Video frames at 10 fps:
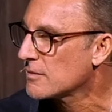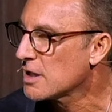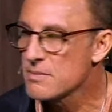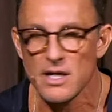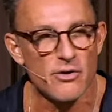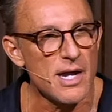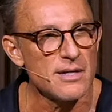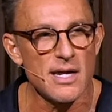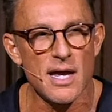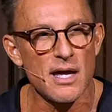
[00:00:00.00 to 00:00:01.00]
And my
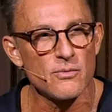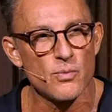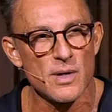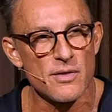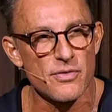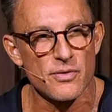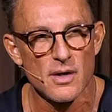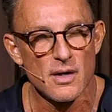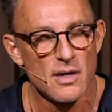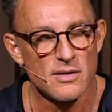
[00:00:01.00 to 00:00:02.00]
granddad, with
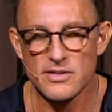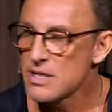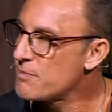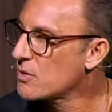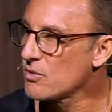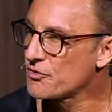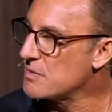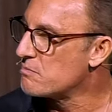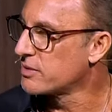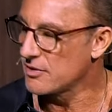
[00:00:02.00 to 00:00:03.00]
typical
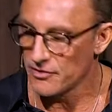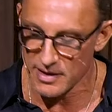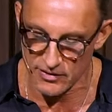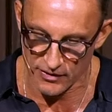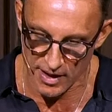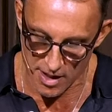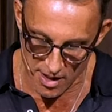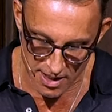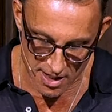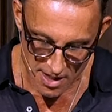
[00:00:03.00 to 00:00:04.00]
simplicity, said,
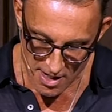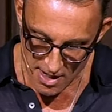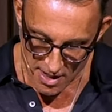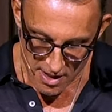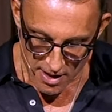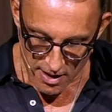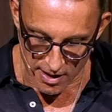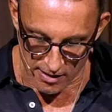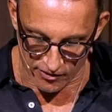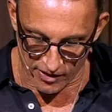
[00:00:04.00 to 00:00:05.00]
Honey,
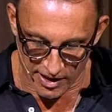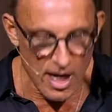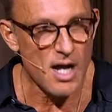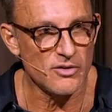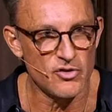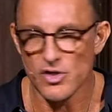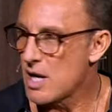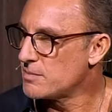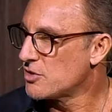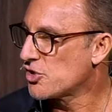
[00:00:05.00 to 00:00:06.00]
it's God's
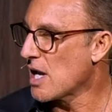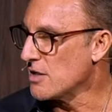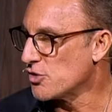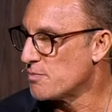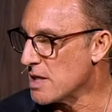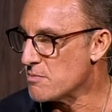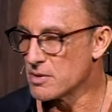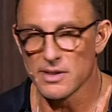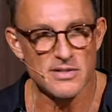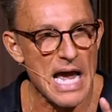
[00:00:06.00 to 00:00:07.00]
job to change
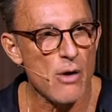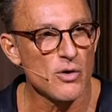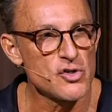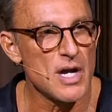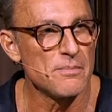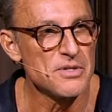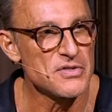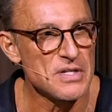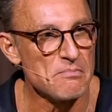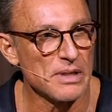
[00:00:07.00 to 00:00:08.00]
people, it's our job to
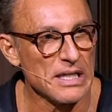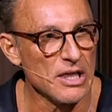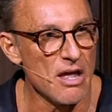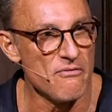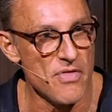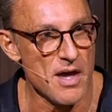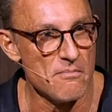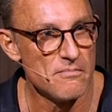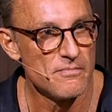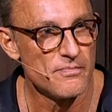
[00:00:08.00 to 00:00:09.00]
simply love
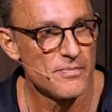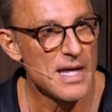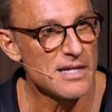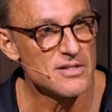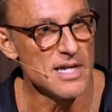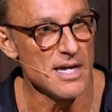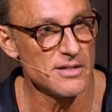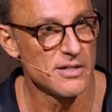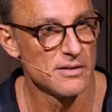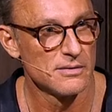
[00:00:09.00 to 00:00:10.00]
them. That's it.